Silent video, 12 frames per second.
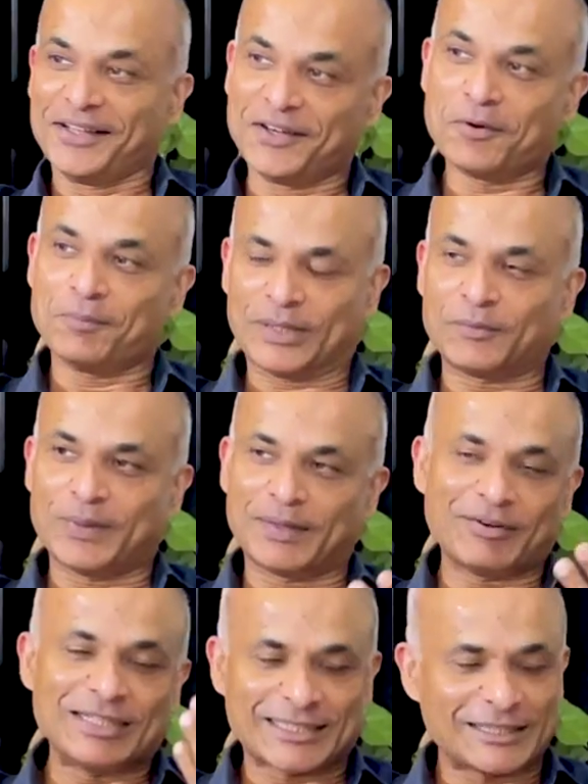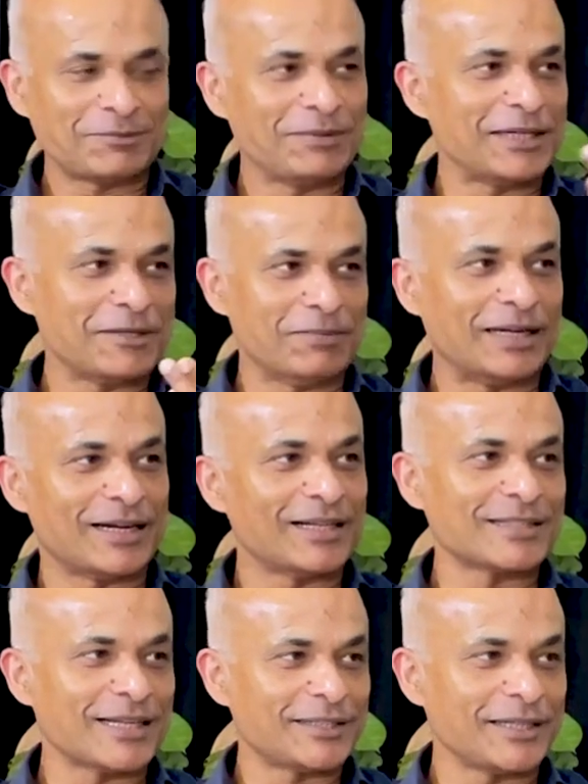You know, between Kashmir and
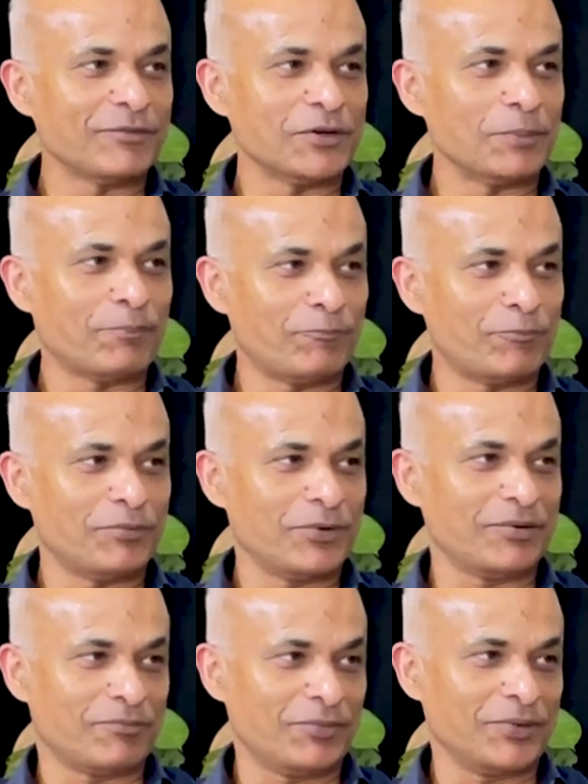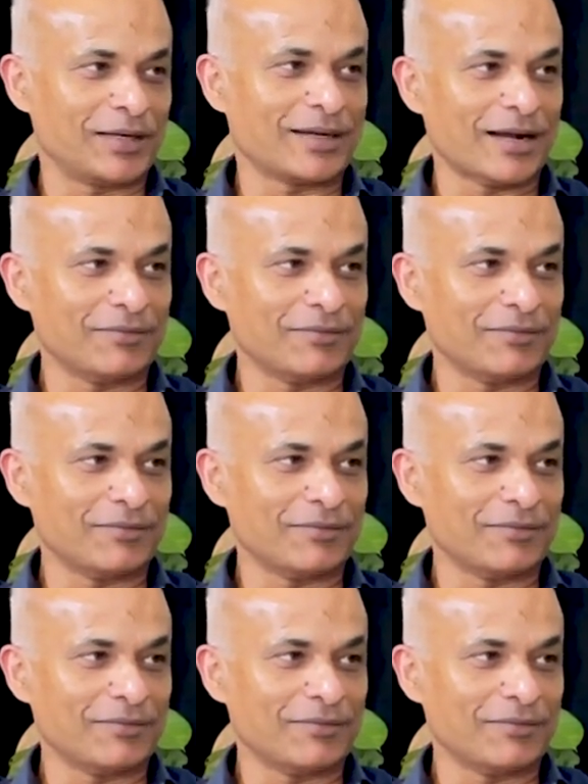Madras, I think we'd